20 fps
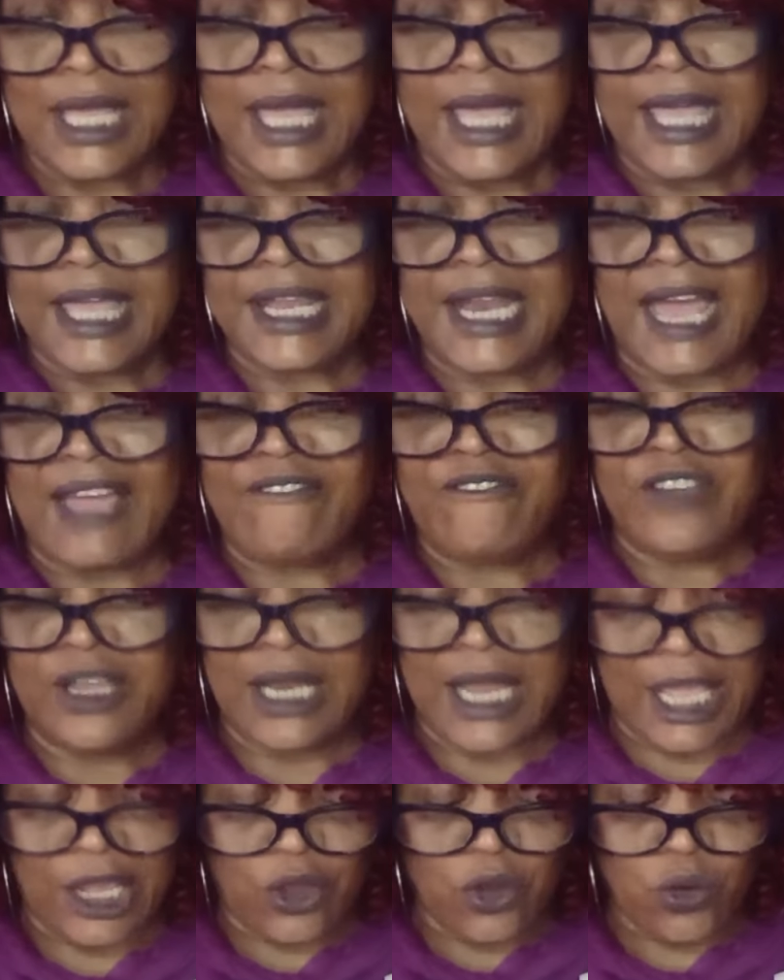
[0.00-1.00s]
And I feel
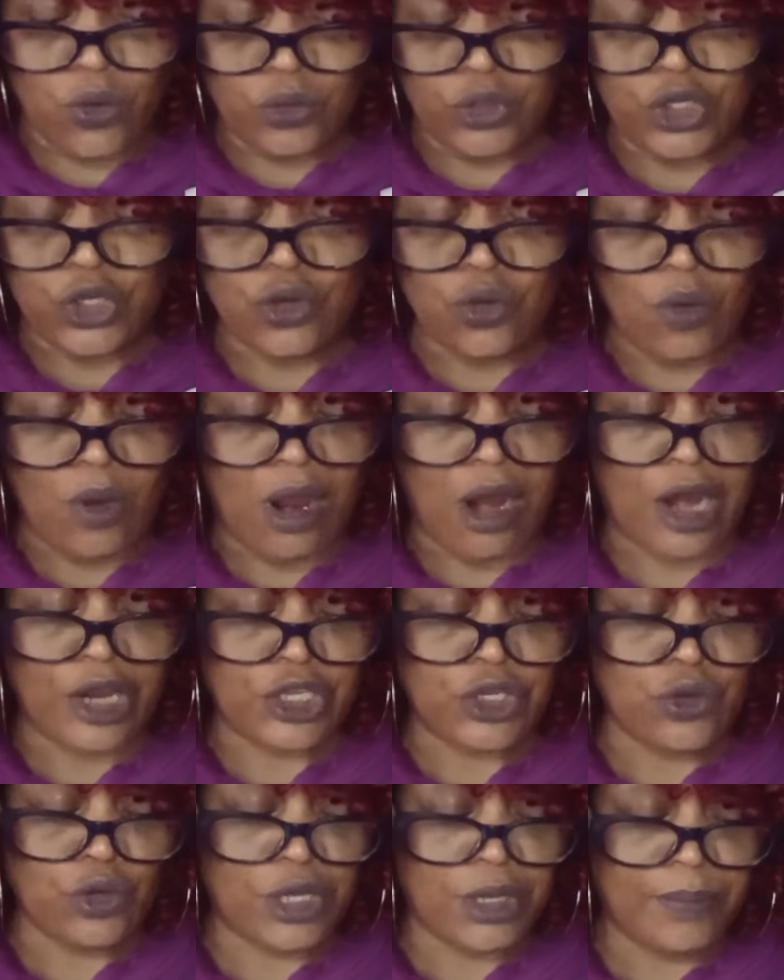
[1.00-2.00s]
like who you are,
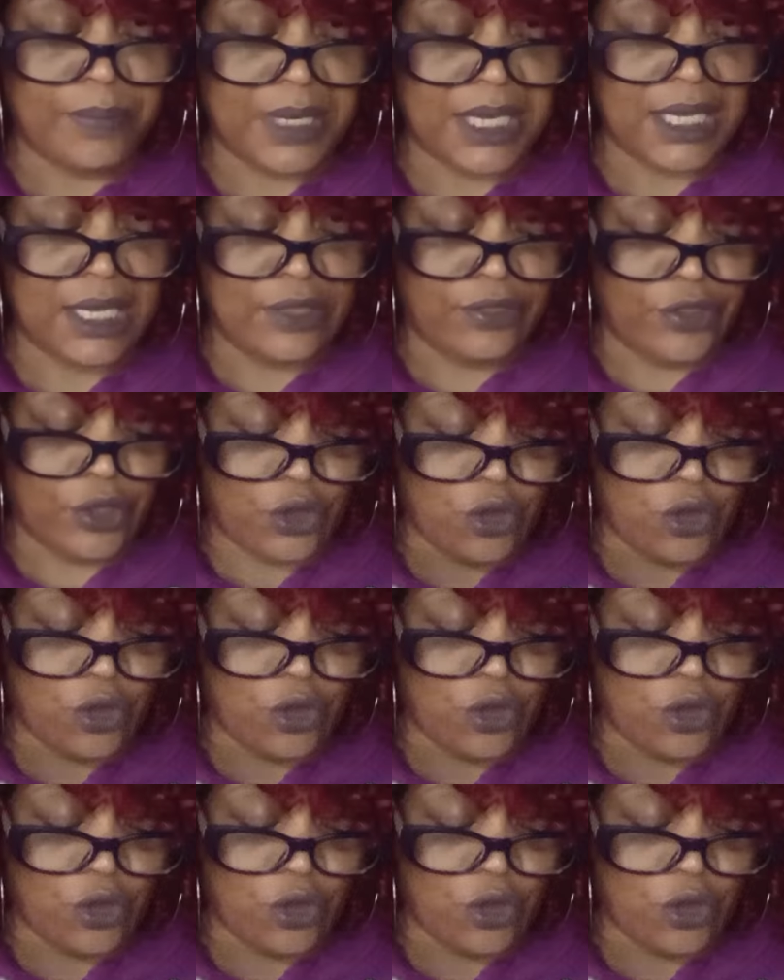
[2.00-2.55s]
you could be the